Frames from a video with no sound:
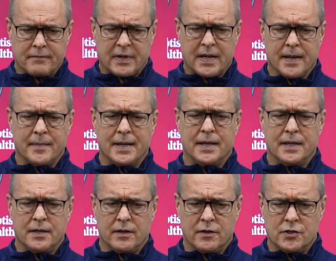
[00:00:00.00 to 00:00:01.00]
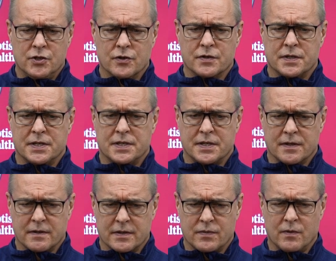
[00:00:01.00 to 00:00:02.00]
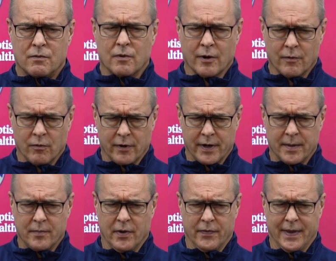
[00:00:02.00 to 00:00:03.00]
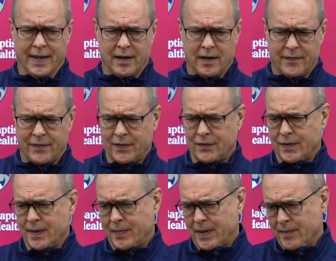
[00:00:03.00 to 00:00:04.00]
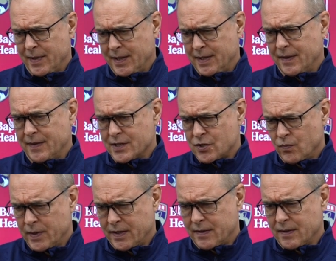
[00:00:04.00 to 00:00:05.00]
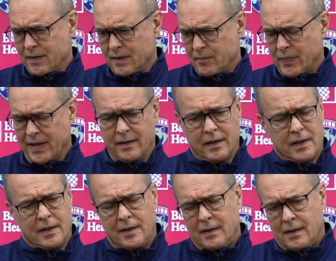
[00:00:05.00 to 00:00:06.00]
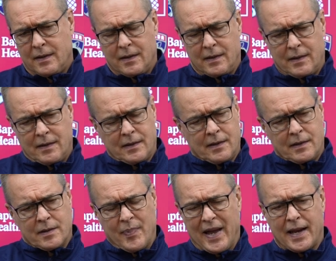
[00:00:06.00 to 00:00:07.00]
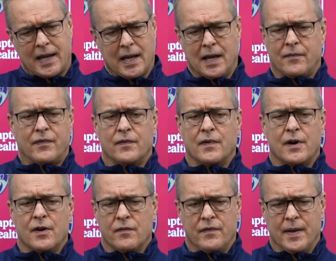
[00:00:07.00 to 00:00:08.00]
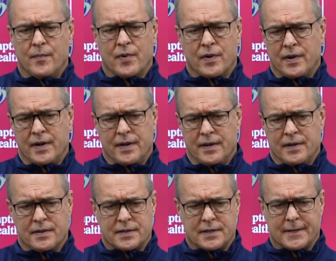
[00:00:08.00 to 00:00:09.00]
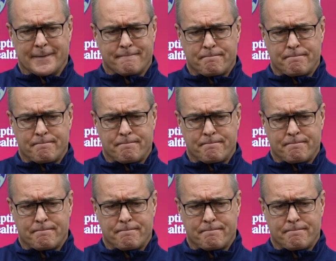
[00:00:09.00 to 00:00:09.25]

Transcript: Coming into the Jersey series, we were worried about that off the trip coming into this week. But the back half of our November is